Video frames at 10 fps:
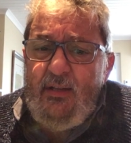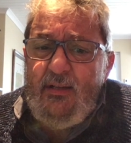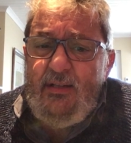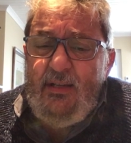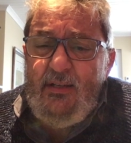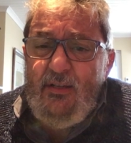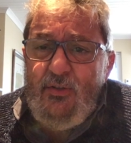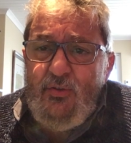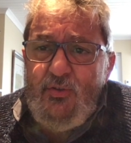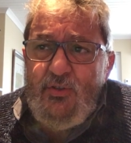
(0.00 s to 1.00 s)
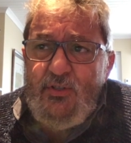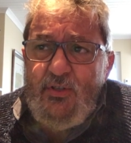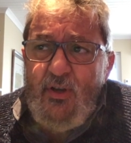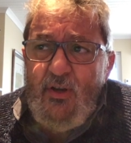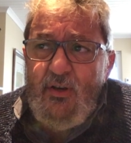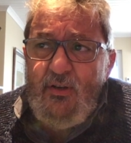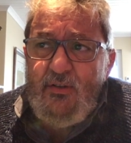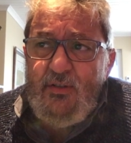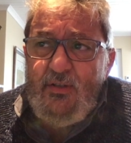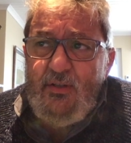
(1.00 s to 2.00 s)
they tend to
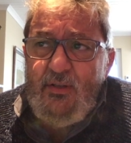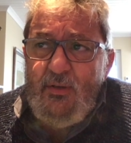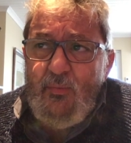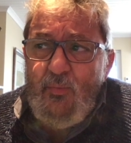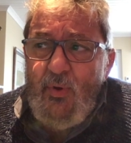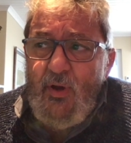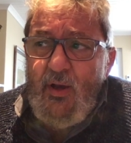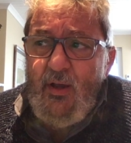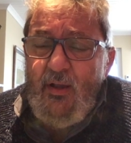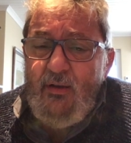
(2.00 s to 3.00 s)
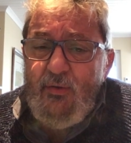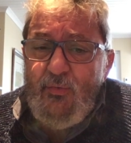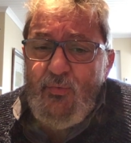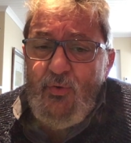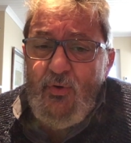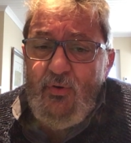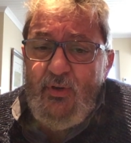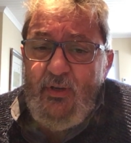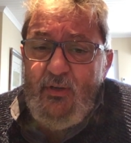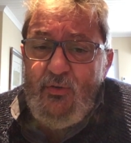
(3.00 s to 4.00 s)
start by
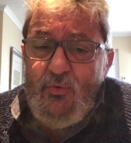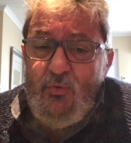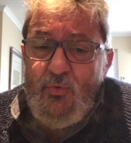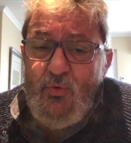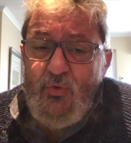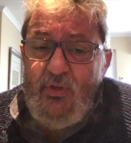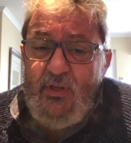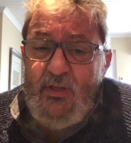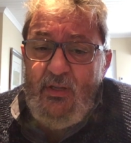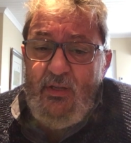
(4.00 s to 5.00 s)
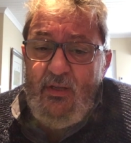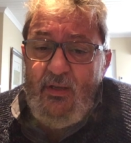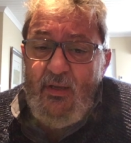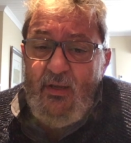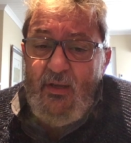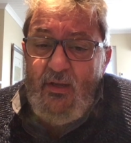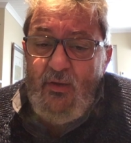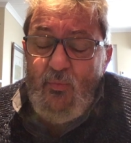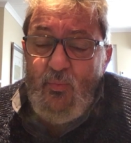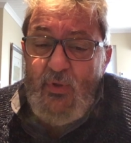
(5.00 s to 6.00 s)
referring to the
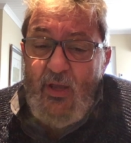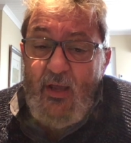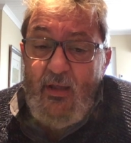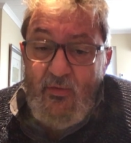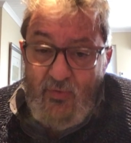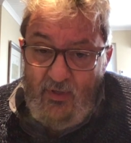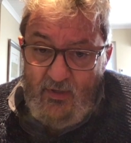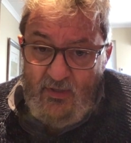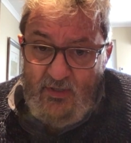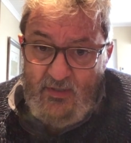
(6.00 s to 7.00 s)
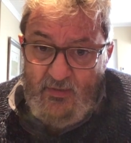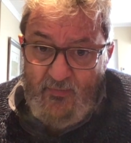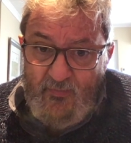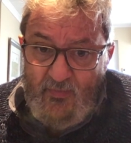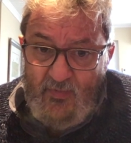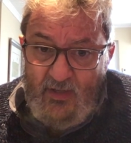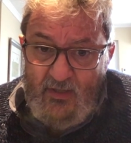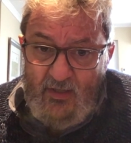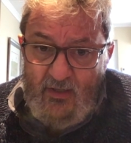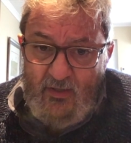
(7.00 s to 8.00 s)
behaviors
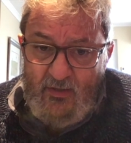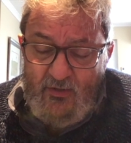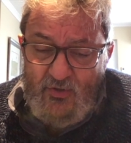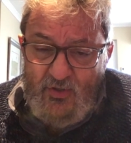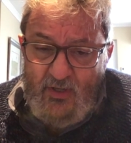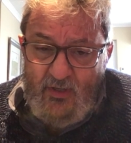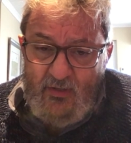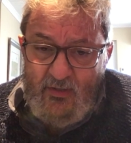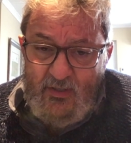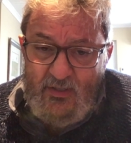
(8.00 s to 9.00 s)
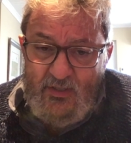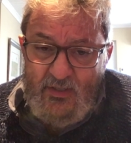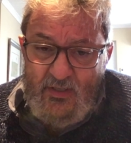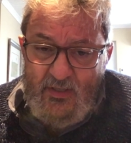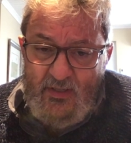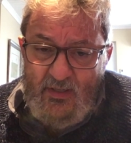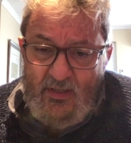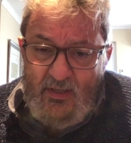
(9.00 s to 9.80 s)
that either the child is